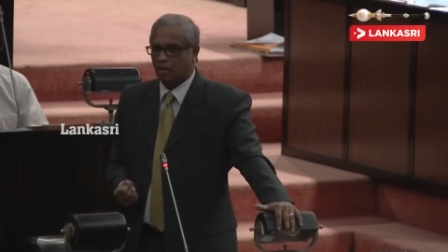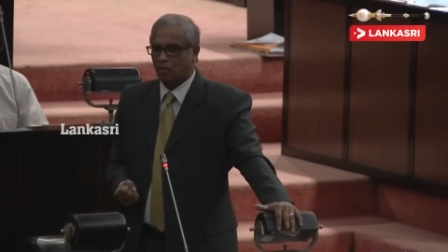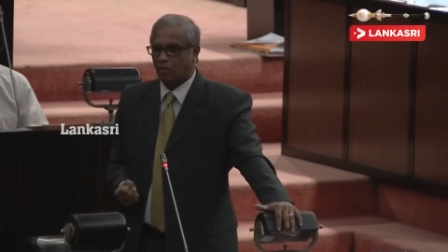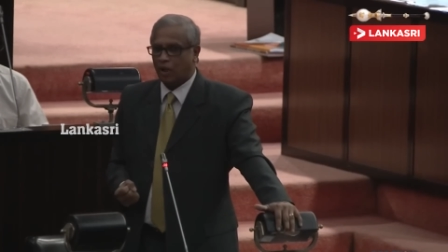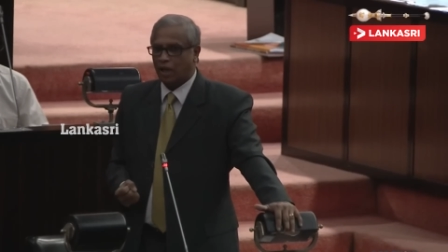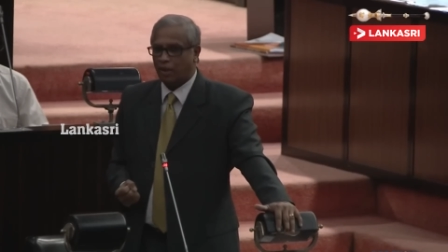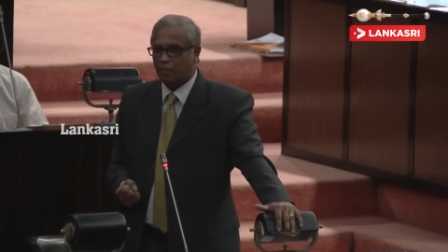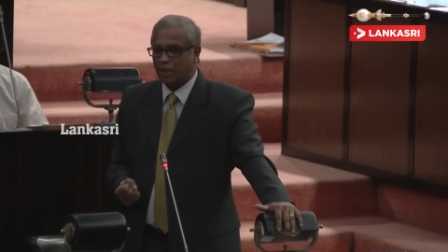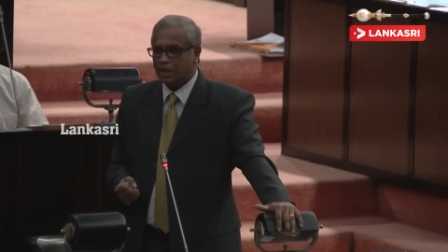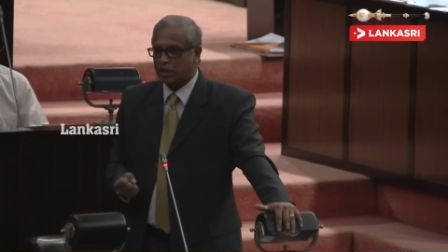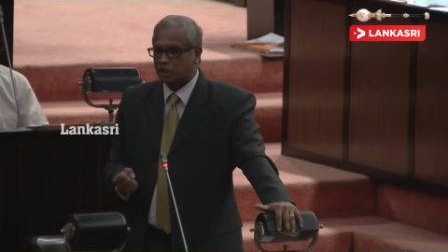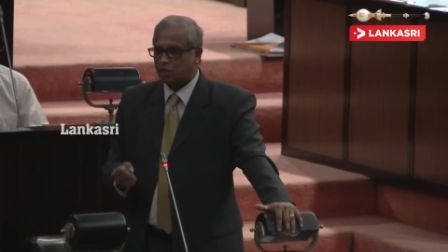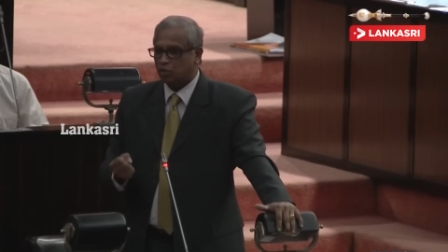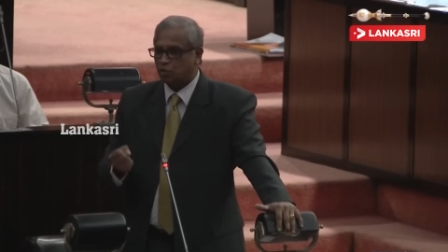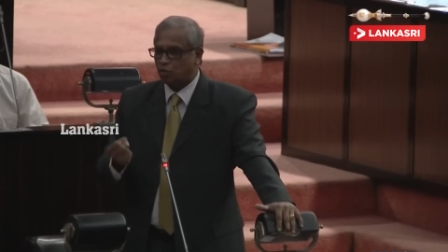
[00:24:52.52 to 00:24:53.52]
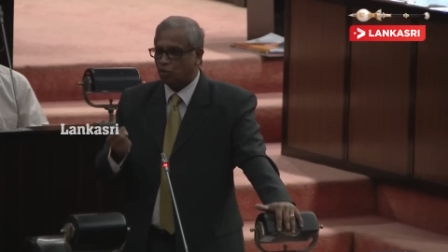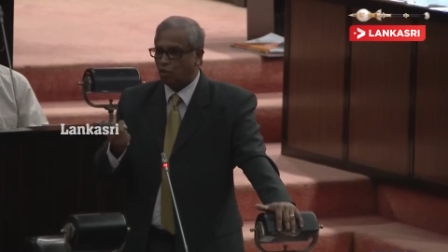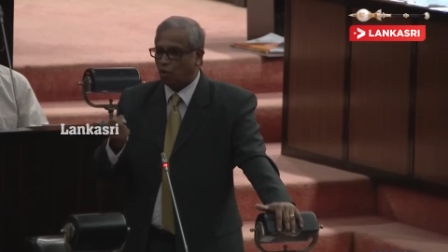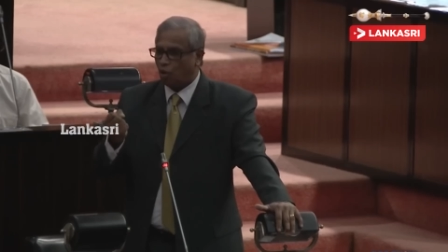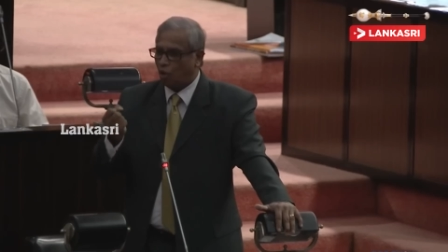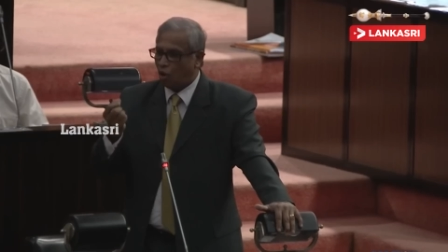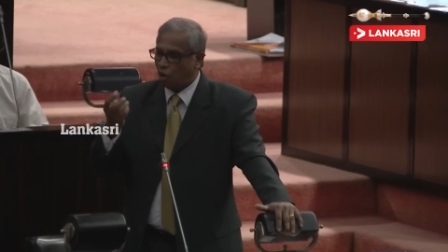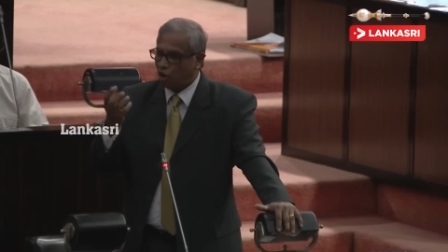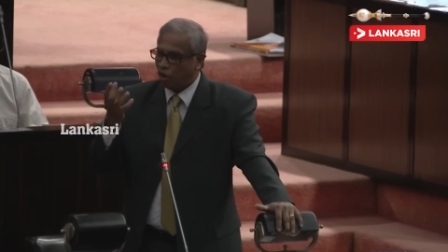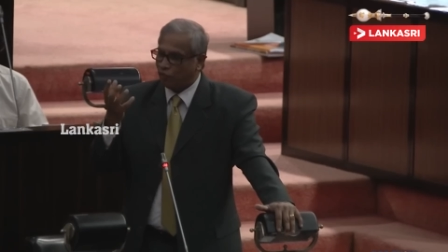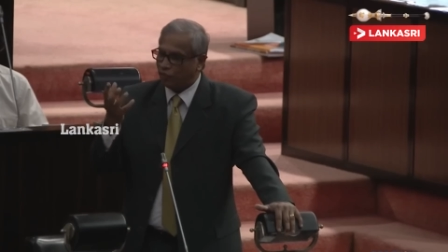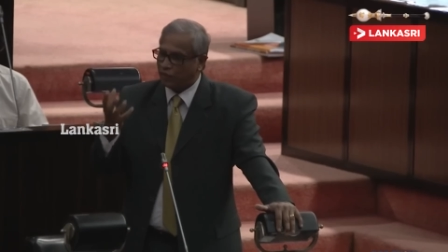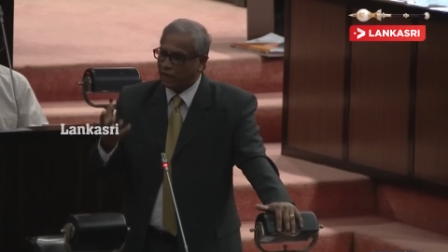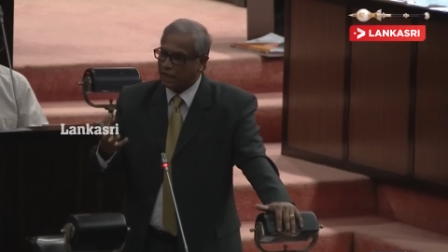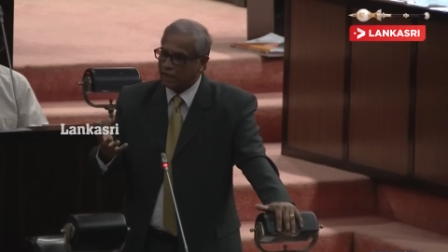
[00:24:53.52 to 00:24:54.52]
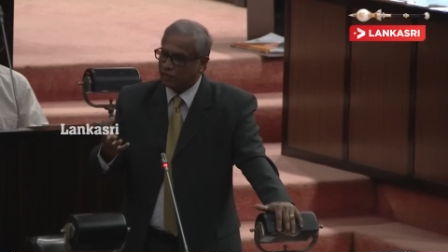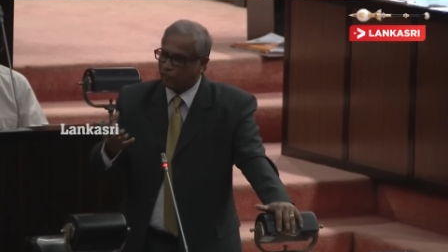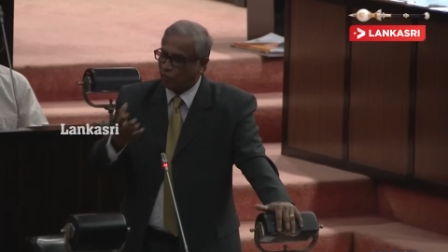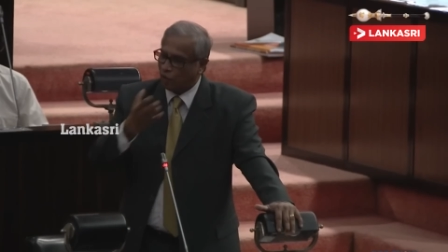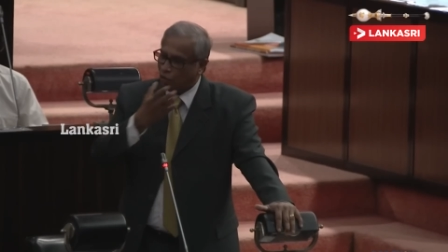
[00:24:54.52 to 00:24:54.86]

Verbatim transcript: What happens to all of these